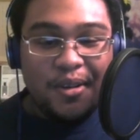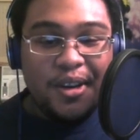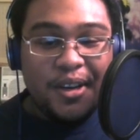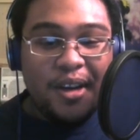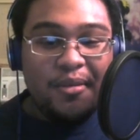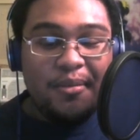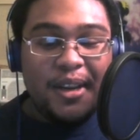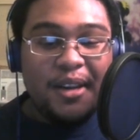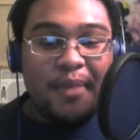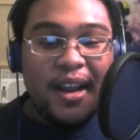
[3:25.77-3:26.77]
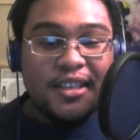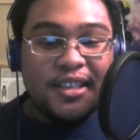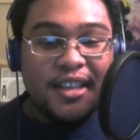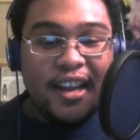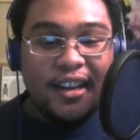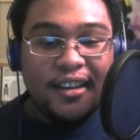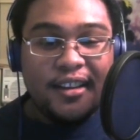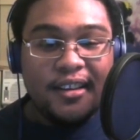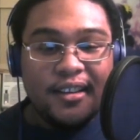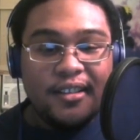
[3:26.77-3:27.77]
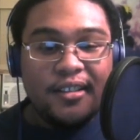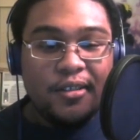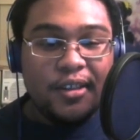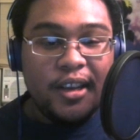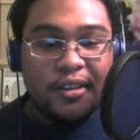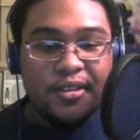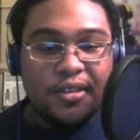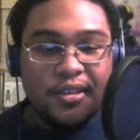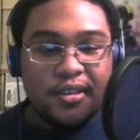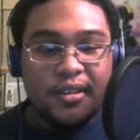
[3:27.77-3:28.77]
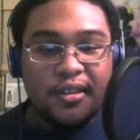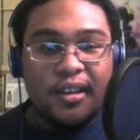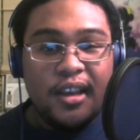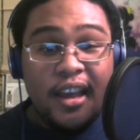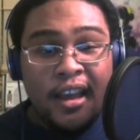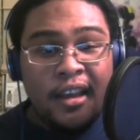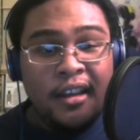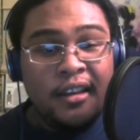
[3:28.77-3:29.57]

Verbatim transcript: you come with me to buy a snack? No thanks. Eh?